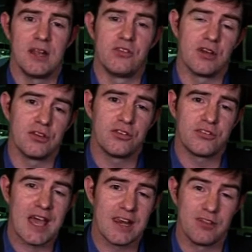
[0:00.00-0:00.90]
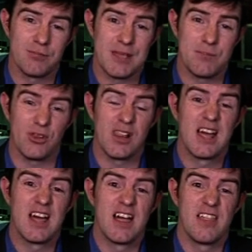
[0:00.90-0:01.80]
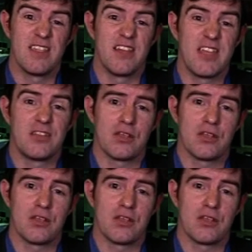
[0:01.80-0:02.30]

It is an understanding of people that they